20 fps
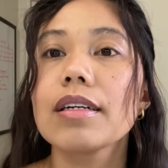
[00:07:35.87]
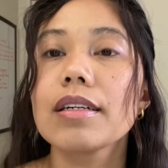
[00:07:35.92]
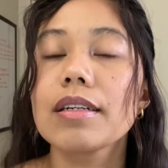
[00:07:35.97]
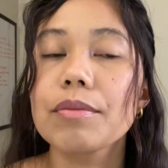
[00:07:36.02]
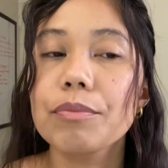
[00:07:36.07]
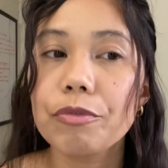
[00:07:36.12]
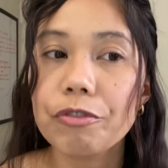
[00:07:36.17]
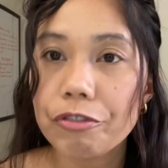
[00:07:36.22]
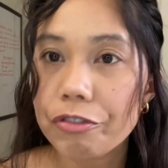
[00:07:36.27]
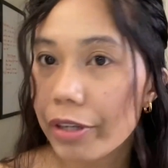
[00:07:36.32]

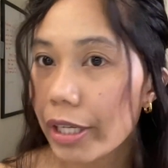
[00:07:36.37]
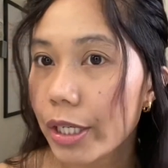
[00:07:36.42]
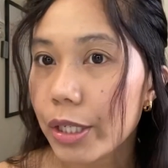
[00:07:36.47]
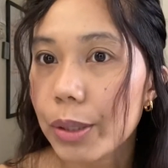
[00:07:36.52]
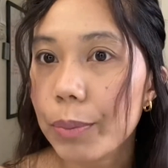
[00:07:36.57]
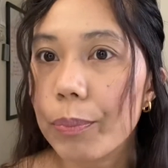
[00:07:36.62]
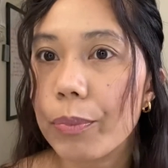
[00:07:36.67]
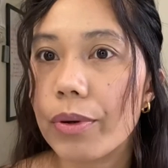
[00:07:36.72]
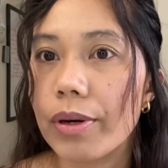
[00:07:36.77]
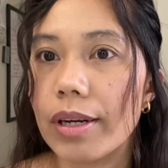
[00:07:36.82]

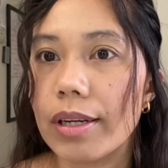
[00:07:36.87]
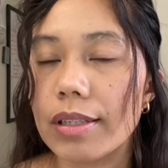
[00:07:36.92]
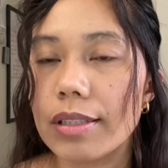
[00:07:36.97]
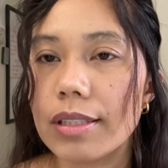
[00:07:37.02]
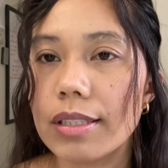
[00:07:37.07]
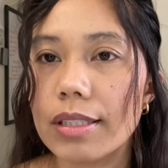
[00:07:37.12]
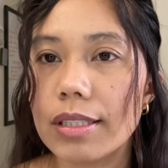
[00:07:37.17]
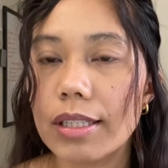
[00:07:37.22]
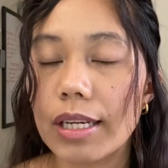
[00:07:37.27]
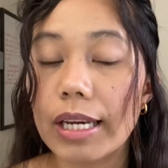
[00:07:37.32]

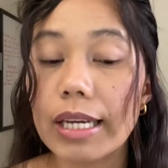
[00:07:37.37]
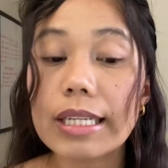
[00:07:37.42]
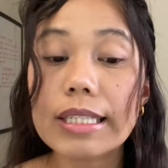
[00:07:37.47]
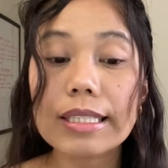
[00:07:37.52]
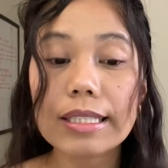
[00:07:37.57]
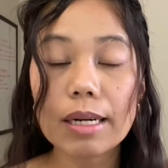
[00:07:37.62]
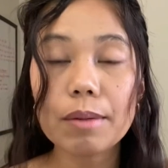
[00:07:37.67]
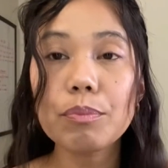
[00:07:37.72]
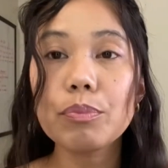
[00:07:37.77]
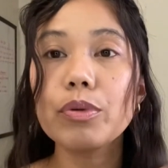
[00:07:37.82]
fingerprints,
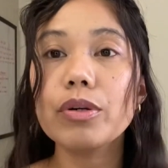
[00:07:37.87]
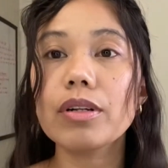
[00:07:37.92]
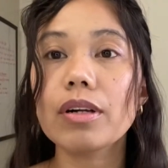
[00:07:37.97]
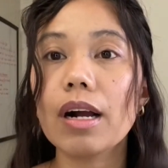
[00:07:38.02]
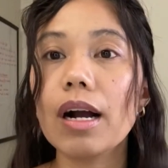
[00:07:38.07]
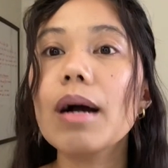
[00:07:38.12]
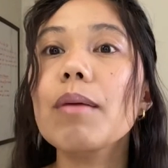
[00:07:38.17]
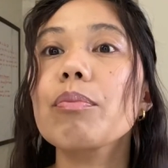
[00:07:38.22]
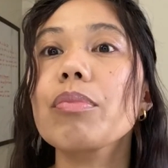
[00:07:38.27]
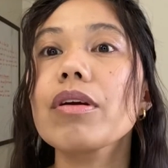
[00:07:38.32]
example
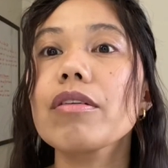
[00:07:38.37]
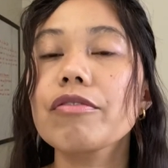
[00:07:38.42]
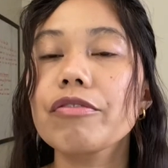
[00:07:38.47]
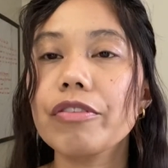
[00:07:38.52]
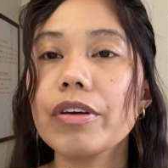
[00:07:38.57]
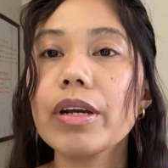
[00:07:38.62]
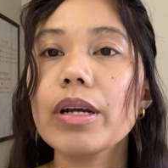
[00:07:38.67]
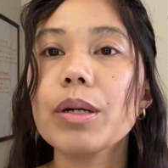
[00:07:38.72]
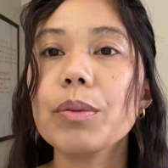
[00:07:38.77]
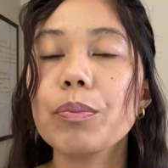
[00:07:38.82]
copy of
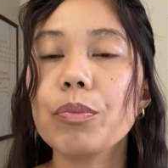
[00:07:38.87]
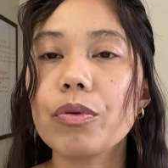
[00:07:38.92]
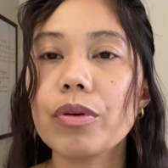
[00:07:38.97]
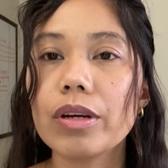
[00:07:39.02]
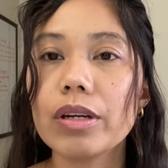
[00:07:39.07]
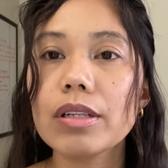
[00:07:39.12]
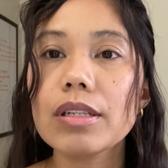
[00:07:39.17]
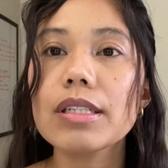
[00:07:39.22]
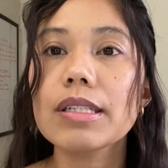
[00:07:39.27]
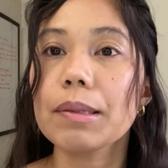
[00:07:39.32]

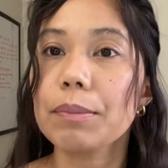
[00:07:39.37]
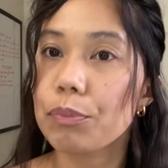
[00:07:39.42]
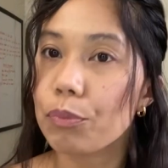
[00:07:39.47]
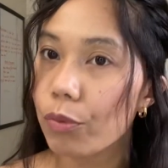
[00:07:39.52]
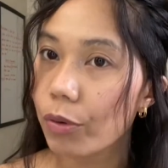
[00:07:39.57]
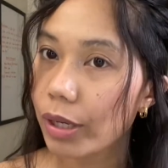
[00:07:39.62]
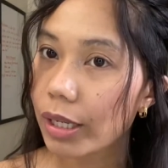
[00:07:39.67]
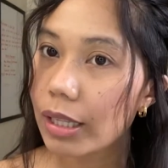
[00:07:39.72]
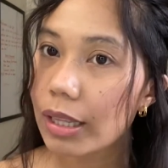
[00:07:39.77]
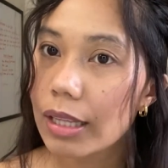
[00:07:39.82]
fingerprints.
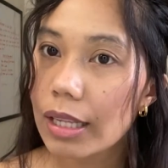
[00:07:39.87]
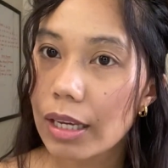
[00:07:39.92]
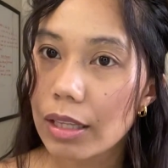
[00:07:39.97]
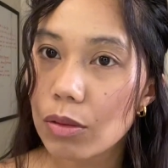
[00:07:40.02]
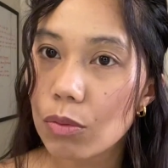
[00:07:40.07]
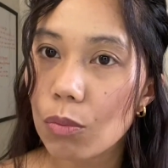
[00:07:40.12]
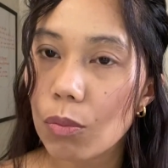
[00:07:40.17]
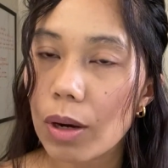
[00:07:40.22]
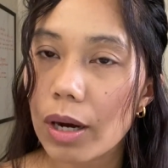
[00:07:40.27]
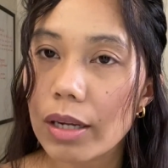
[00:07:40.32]
Print that
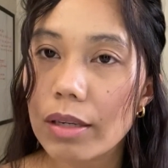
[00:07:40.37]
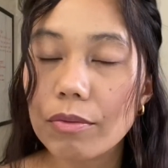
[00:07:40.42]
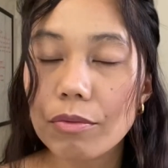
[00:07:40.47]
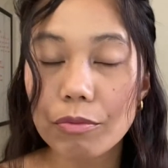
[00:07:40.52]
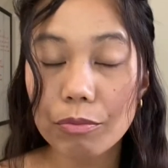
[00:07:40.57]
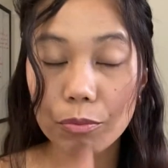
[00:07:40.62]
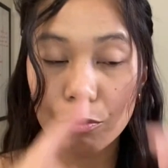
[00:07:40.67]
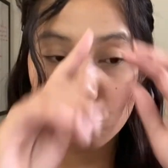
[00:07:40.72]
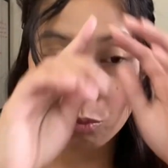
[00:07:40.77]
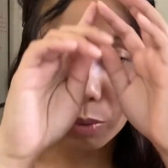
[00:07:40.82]
one.
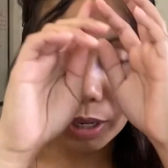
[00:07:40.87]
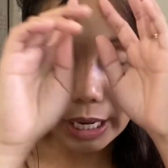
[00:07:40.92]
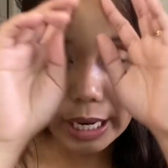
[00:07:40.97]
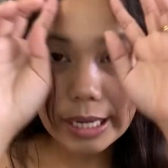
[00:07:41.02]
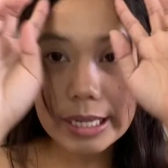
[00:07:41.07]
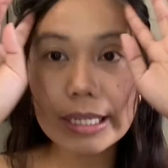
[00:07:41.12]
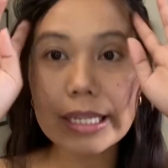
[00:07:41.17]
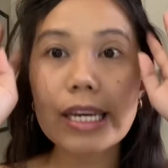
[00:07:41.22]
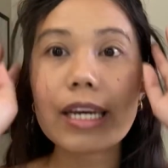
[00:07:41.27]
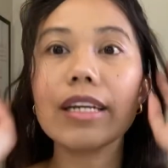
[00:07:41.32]
What I
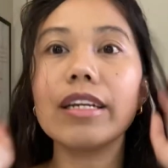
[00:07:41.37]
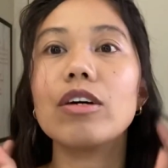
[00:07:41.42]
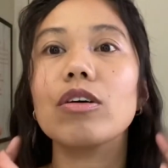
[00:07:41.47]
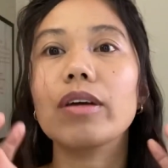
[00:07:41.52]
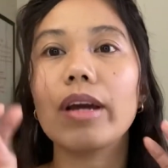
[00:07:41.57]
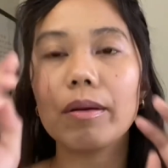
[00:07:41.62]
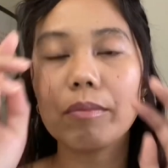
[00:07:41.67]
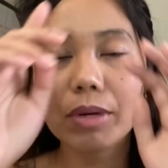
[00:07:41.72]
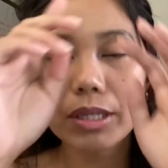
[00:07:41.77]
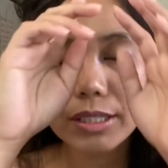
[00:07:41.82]
did,
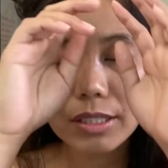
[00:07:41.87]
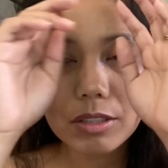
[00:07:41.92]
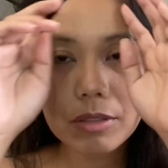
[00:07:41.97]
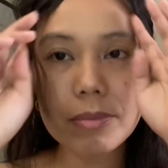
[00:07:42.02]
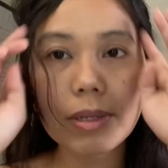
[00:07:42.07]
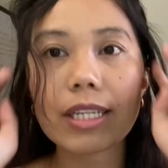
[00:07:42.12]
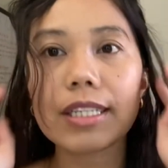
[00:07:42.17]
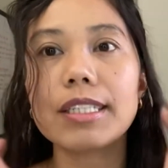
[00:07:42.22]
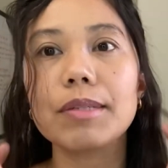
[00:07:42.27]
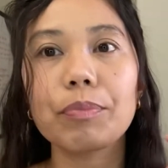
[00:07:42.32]
okay, based on my
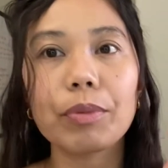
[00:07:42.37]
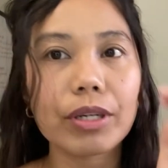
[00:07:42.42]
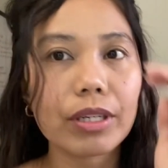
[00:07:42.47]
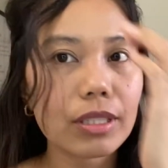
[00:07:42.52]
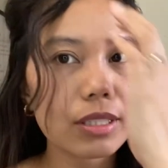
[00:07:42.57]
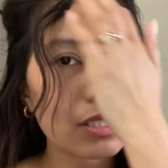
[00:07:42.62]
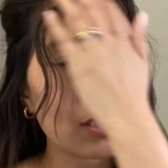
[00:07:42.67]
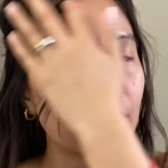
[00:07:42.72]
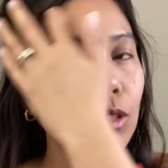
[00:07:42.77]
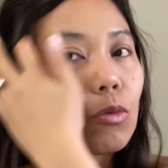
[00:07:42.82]

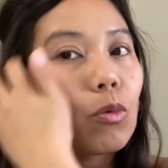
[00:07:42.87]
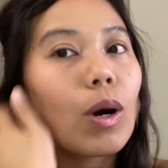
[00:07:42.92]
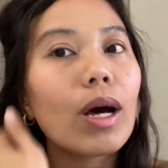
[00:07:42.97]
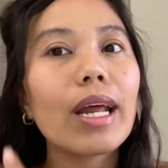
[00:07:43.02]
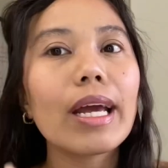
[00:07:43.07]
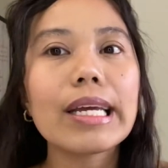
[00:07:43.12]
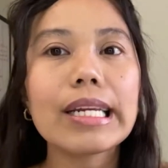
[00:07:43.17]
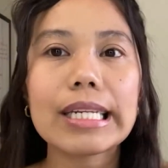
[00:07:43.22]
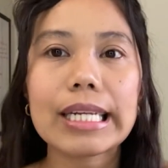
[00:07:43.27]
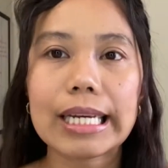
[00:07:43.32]
experiences, what
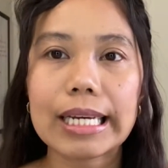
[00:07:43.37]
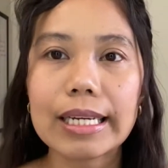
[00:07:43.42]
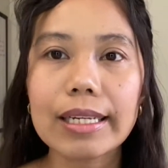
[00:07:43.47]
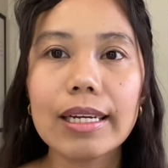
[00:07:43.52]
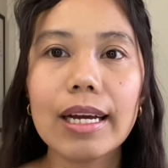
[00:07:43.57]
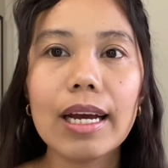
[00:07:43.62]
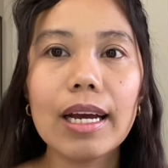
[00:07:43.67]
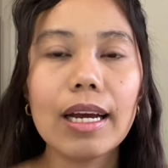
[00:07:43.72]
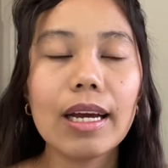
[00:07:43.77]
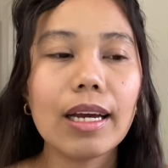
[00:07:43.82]
I did
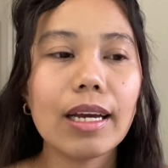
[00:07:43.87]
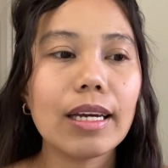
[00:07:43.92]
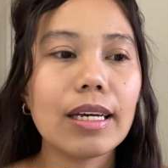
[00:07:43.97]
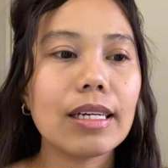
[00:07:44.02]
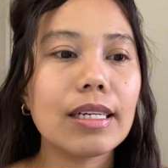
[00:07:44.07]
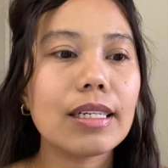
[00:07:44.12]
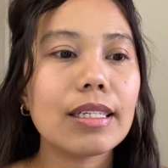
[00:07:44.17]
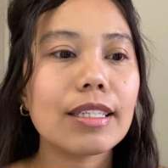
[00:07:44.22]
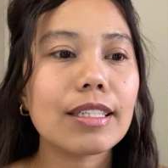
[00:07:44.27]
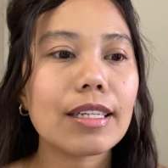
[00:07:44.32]

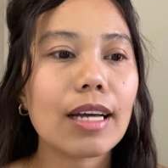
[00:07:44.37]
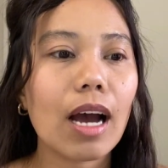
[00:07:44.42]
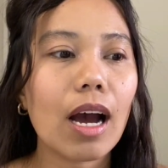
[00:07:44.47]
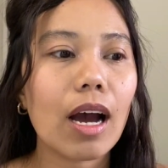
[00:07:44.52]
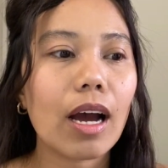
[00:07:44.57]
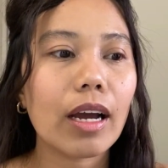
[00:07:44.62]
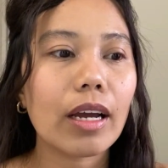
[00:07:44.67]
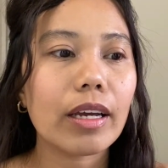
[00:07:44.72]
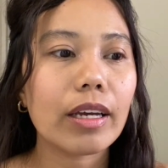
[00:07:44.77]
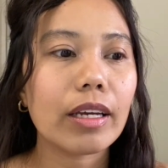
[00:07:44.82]
is
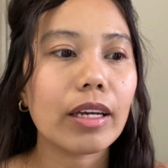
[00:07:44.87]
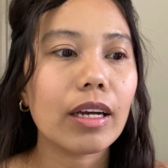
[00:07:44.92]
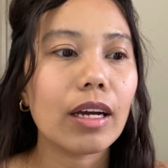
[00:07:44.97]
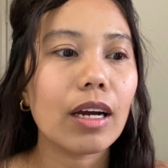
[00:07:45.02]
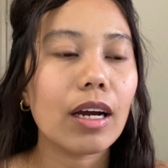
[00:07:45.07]
I